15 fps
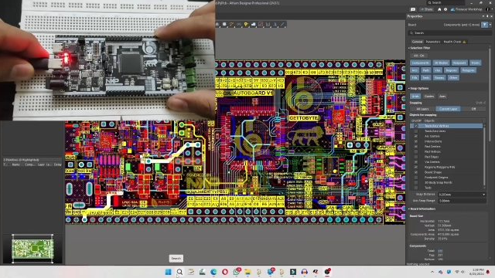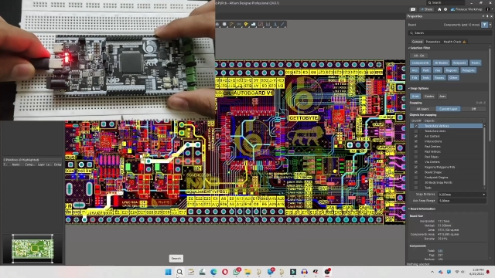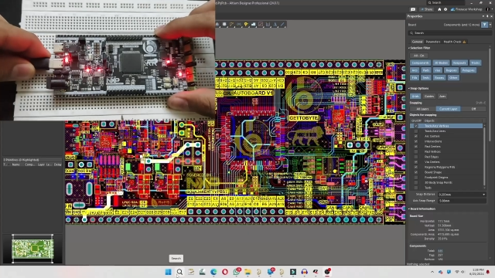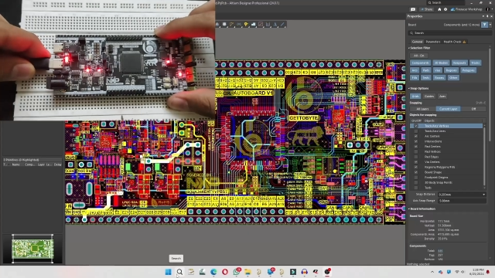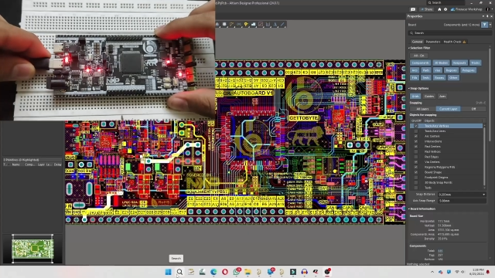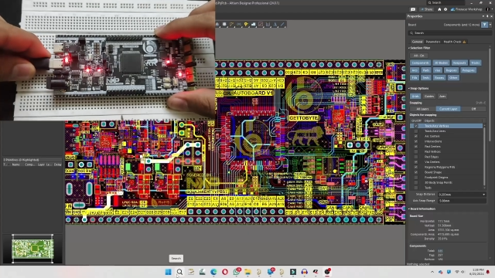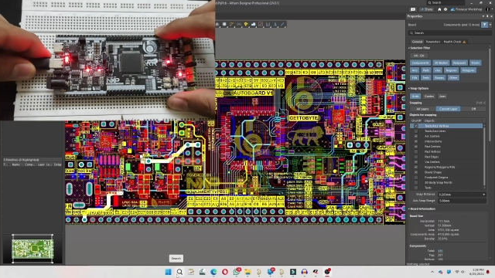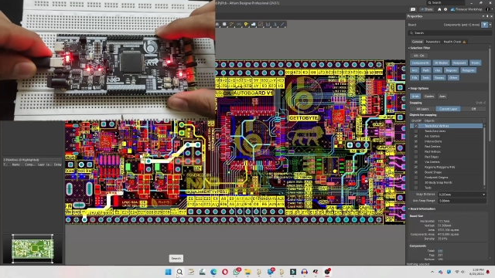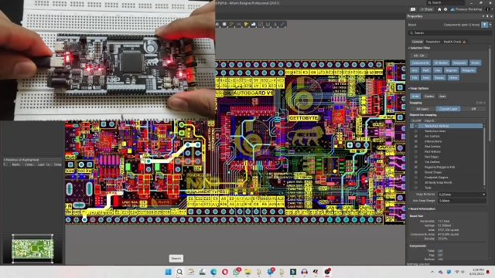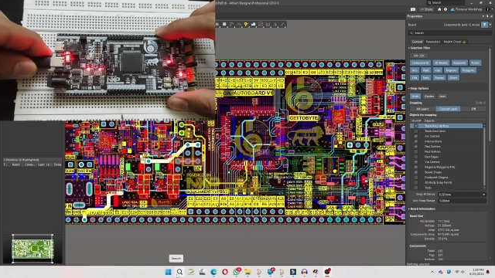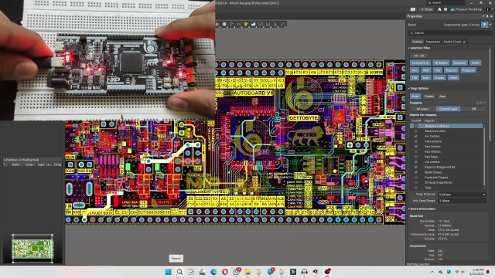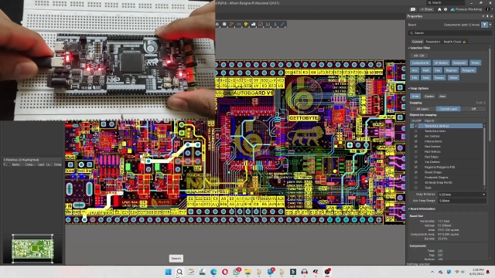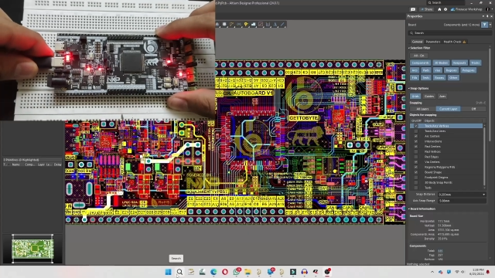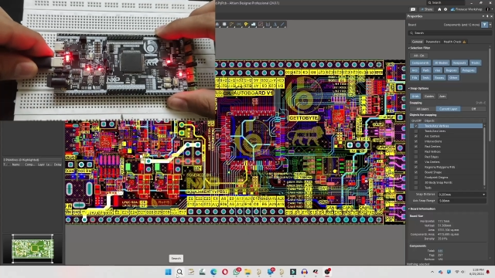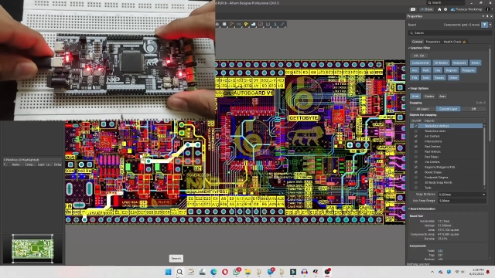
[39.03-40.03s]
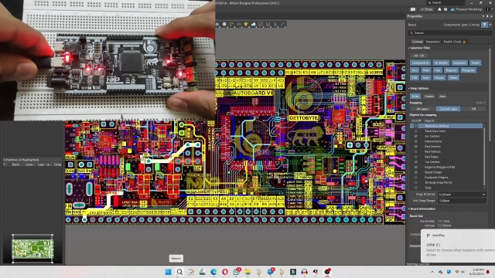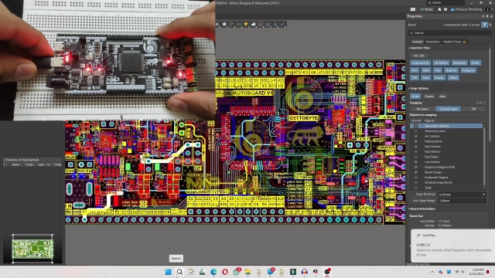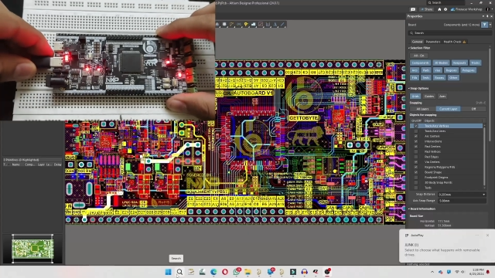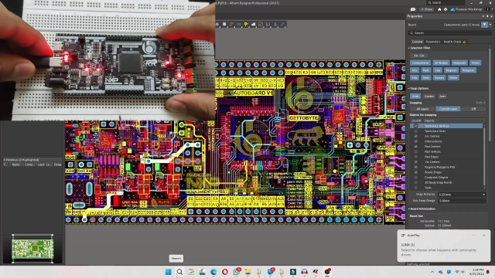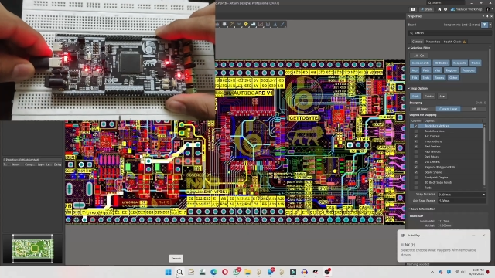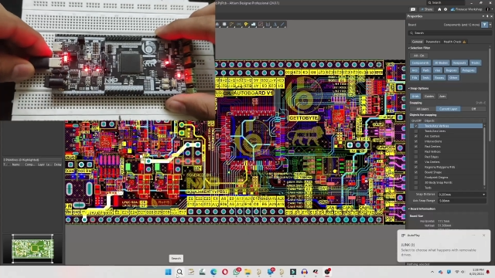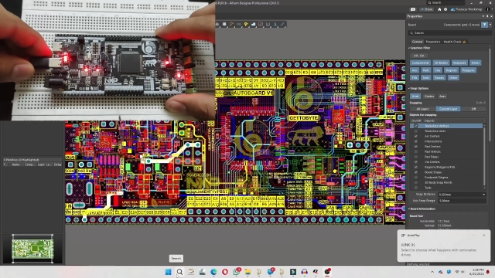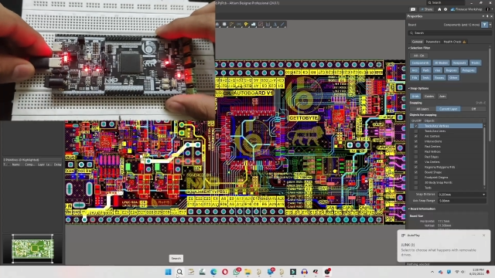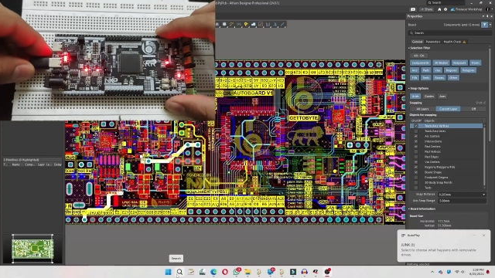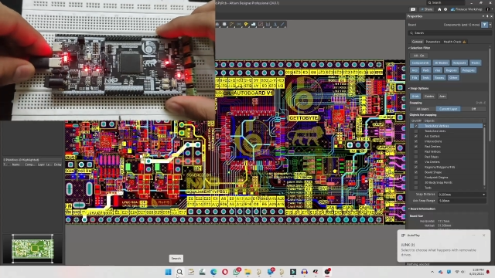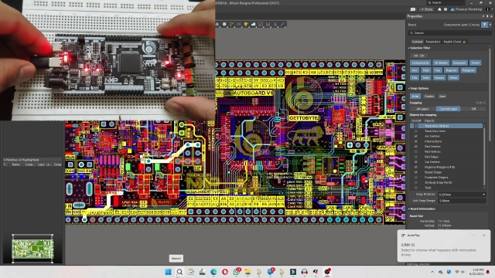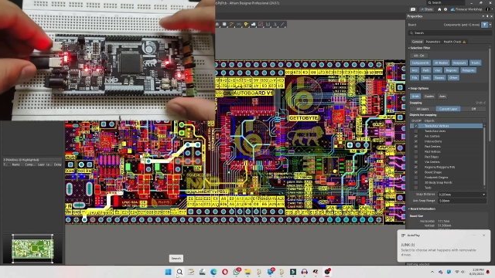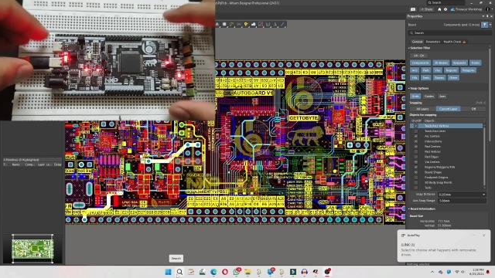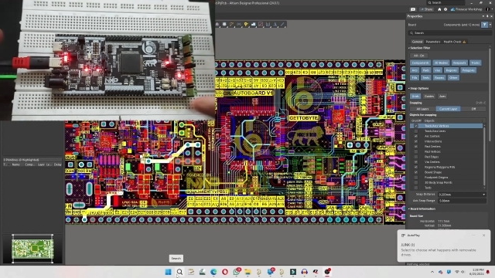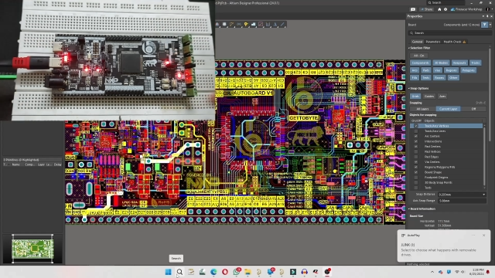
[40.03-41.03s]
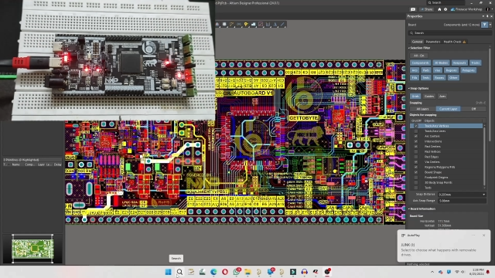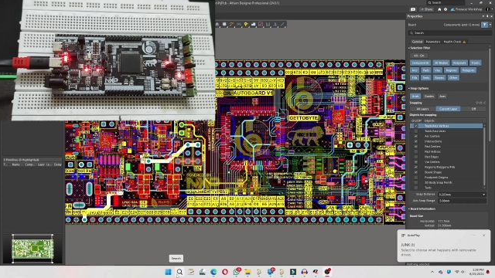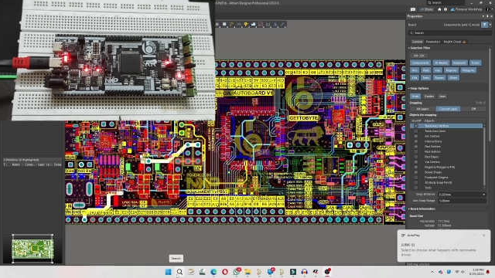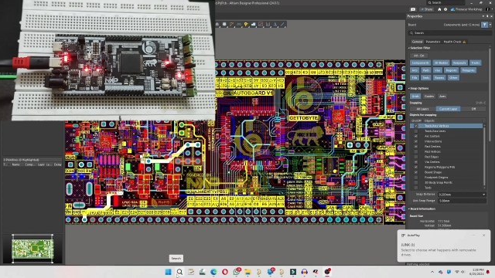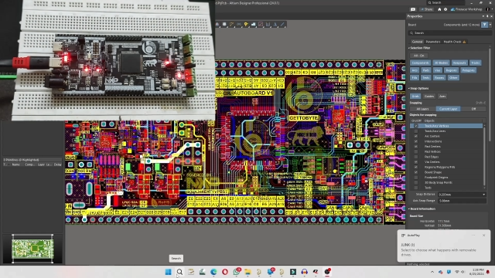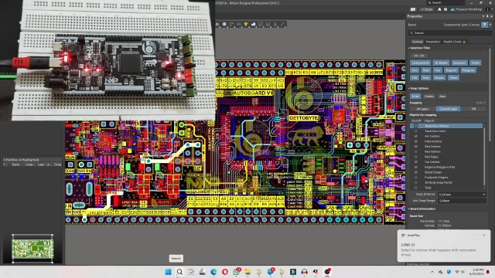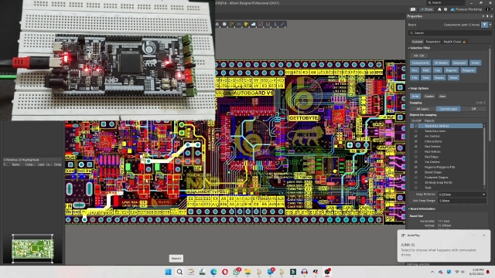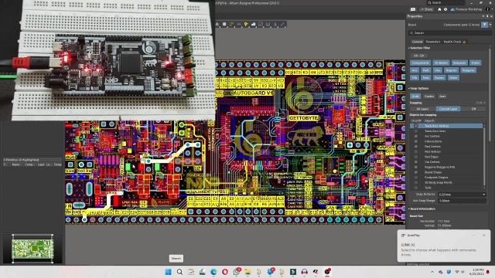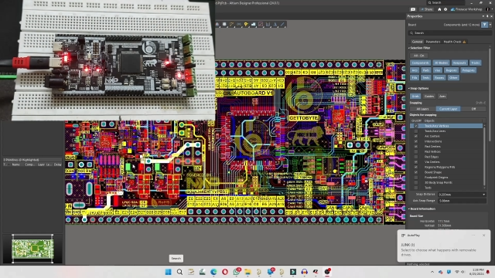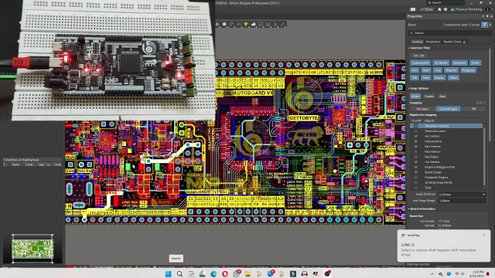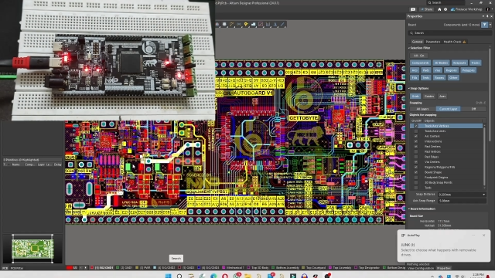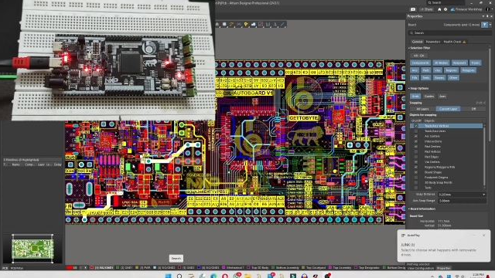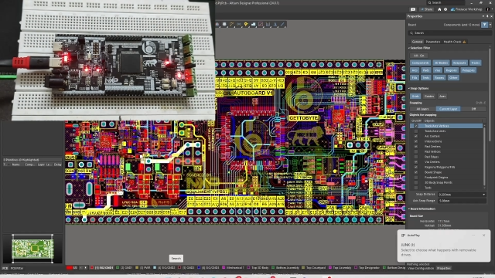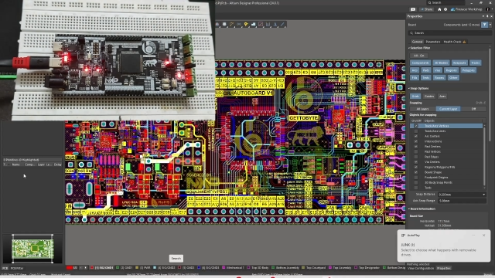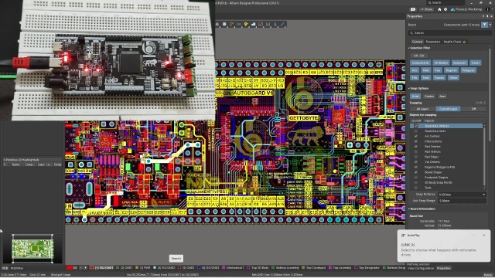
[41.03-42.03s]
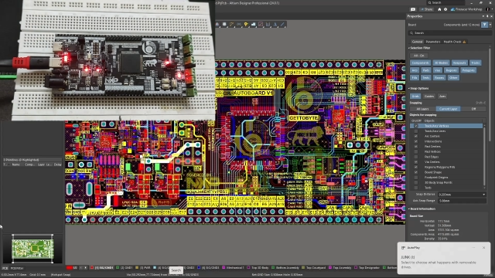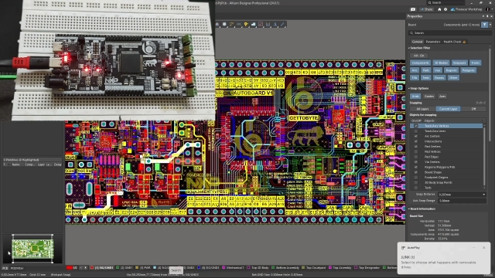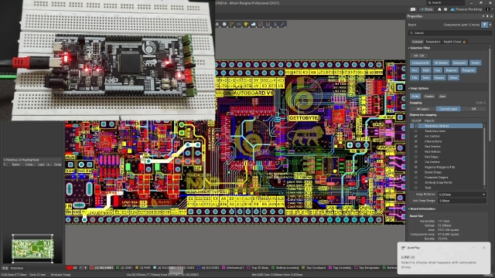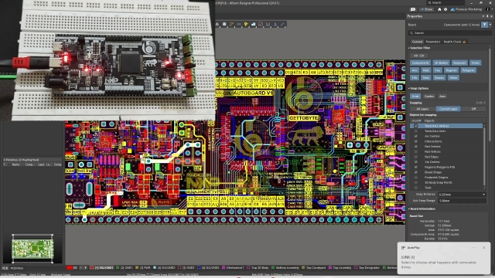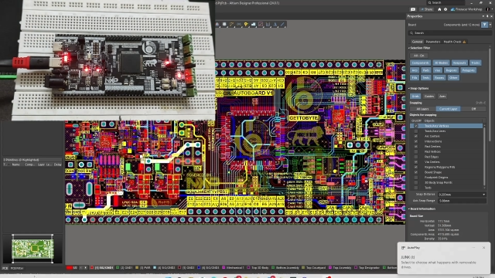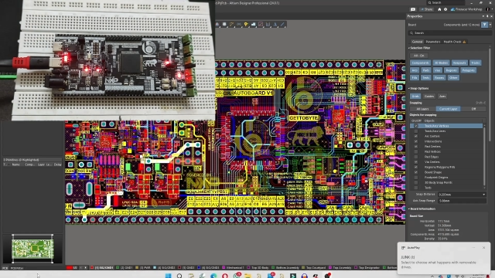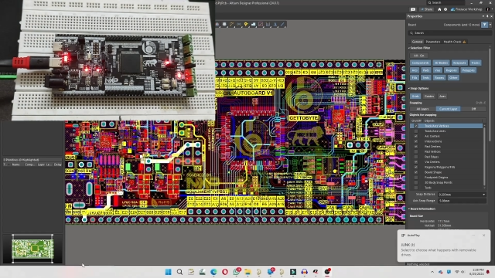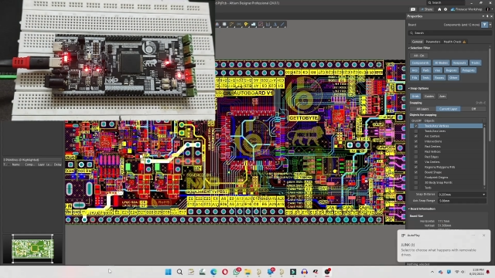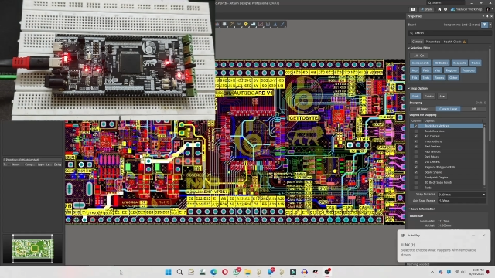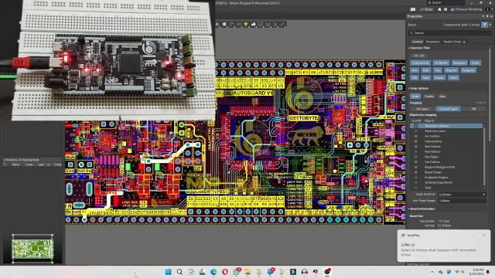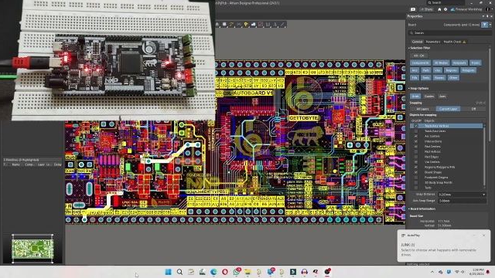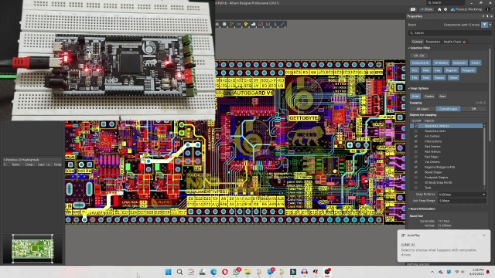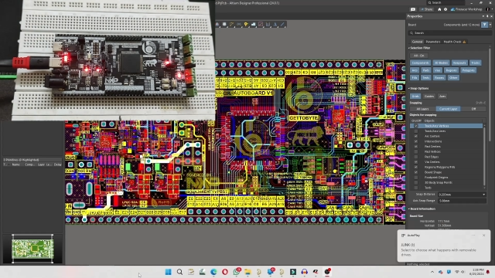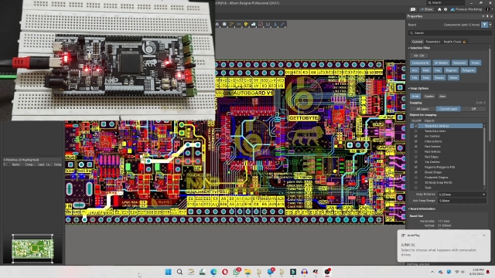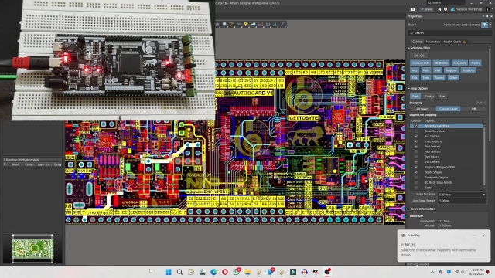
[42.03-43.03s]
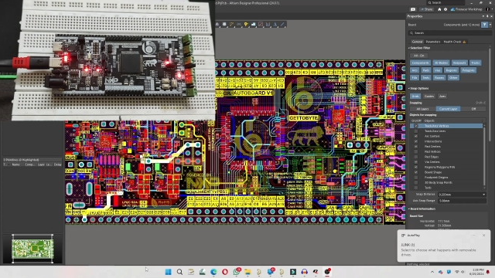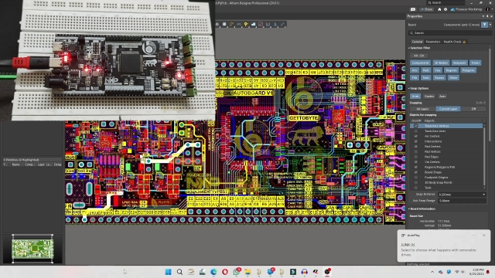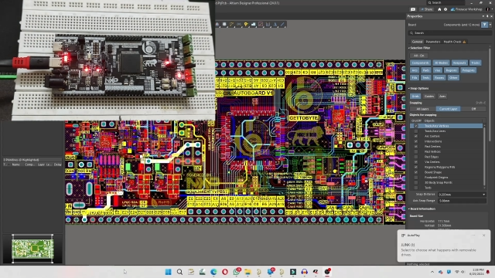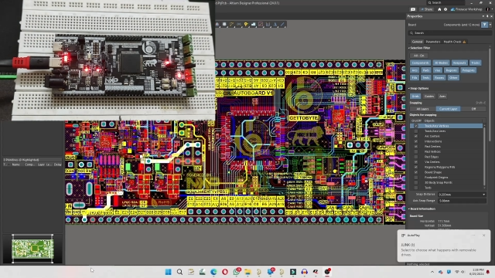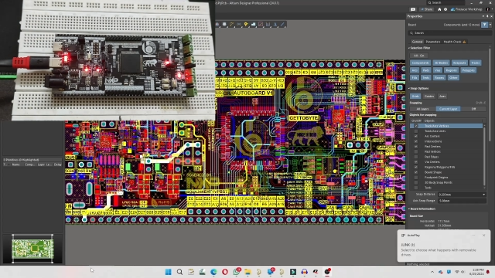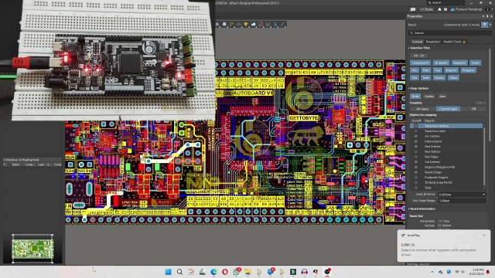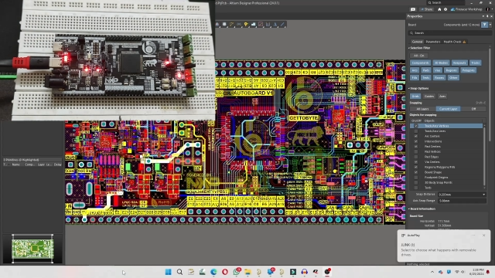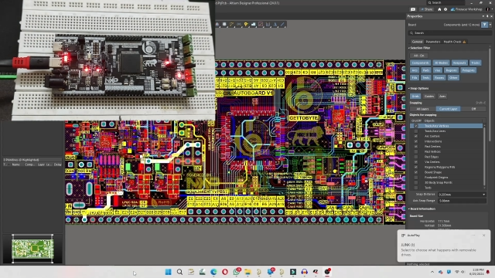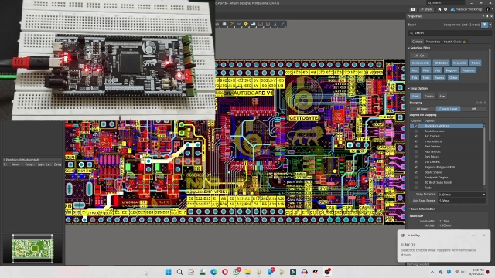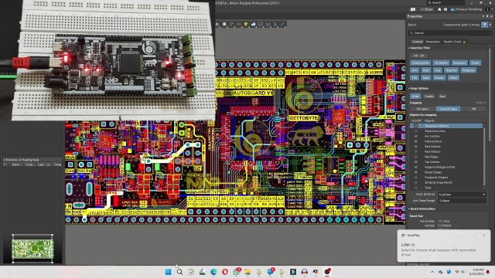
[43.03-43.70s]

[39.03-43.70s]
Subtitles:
(no speaker visible)